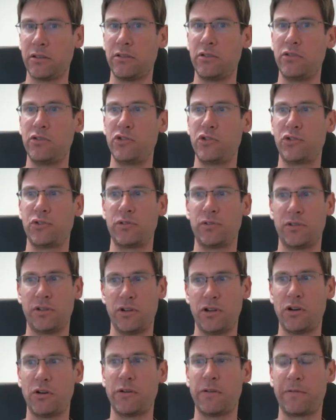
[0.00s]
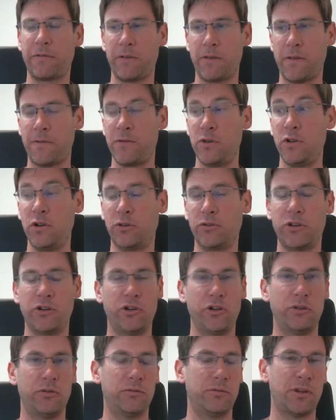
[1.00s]
You know, if you don't know
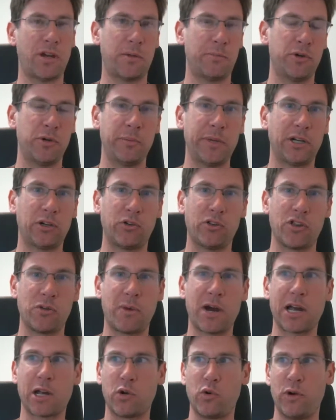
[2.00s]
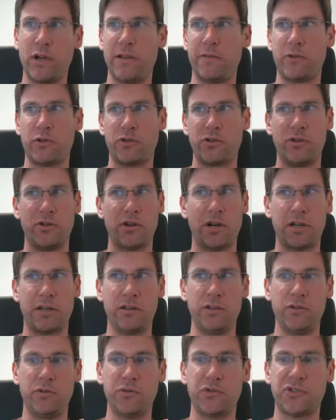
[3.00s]
to not put metal in the microwave, or to not
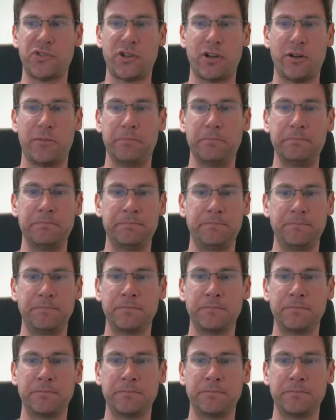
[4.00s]
use some